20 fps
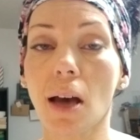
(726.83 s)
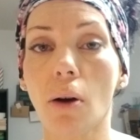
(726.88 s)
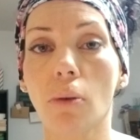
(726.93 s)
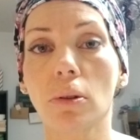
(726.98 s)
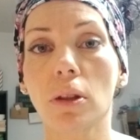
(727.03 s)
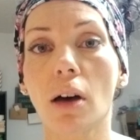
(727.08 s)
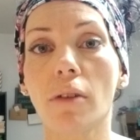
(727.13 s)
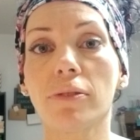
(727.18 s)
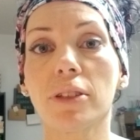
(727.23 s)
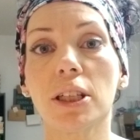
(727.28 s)
I
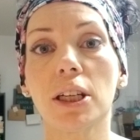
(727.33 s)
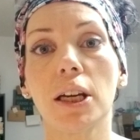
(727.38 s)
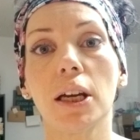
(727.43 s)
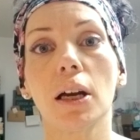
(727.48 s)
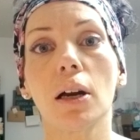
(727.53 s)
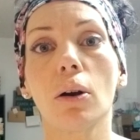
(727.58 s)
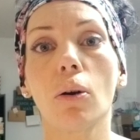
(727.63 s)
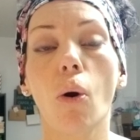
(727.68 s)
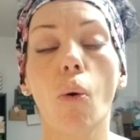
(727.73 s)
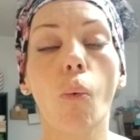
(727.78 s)
would love to
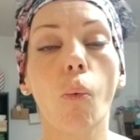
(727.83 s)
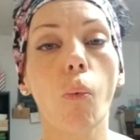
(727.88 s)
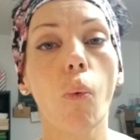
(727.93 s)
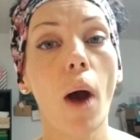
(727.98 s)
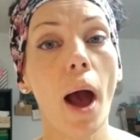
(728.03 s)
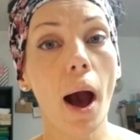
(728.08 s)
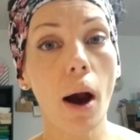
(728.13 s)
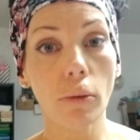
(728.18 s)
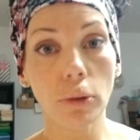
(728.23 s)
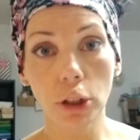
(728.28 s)
hear
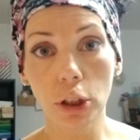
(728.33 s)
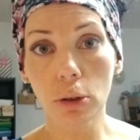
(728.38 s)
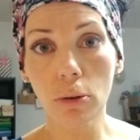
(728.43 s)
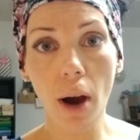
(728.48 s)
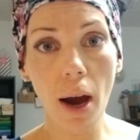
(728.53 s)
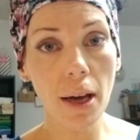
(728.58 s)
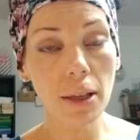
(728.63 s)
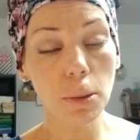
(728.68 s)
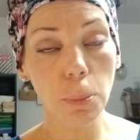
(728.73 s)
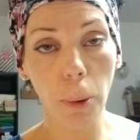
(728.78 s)
how you
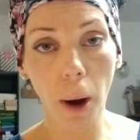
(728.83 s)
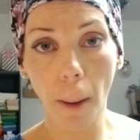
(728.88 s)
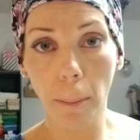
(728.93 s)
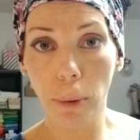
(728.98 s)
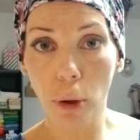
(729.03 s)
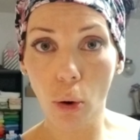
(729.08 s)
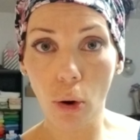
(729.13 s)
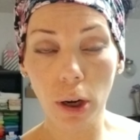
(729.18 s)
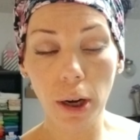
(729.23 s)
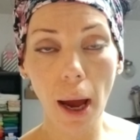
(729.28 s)
guys
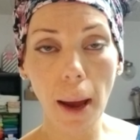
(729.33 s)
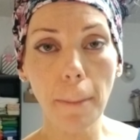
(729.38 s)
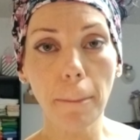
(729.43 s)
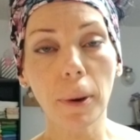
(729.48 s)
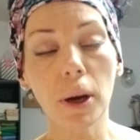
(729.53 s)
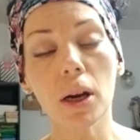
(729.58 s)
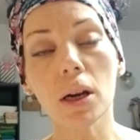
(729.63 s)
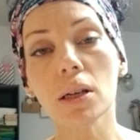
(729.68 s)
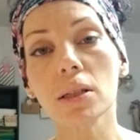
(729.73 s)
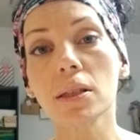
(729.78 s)
prep your
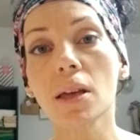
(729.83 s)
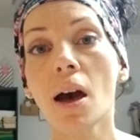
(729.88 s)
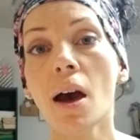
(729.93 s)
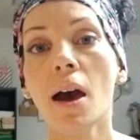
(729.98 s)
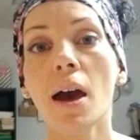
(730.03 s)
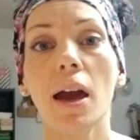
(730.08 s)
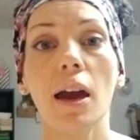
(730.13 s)
diapers,